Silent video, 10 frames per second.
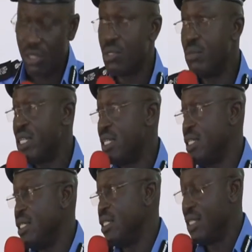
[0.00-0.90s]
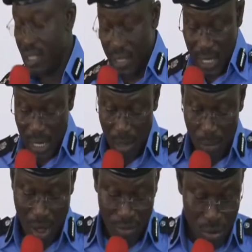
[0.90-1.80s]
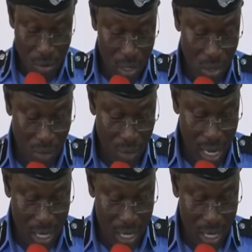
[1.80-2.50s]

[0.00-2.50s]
ultimately the general performance of the